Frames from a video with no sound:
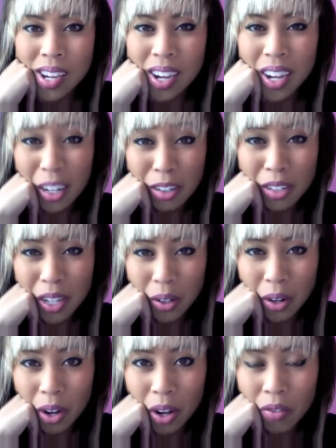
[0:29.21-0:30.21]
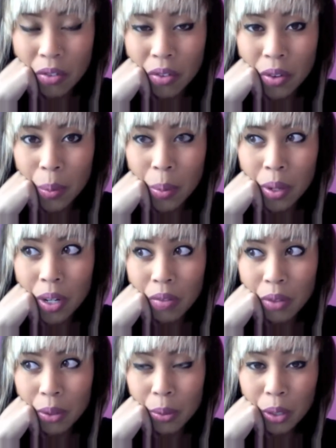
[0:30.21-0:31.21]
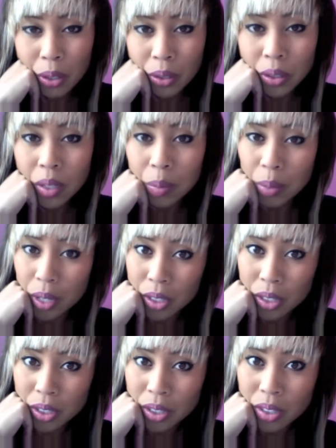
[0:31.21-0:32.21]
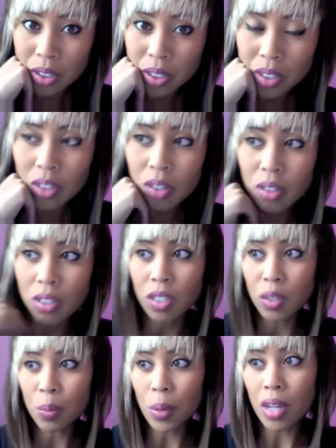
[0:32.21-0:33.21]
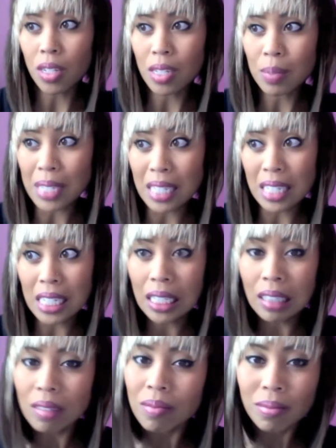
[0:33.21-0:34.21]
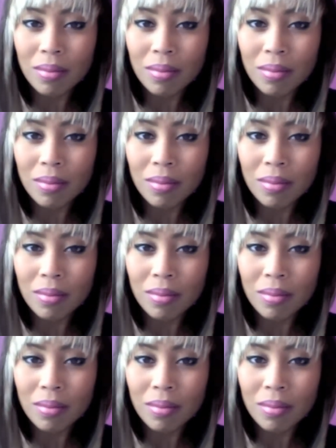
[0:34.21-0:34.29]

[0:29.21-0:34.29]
I had her take it off, but if you were to look at pictures, there's spots missing.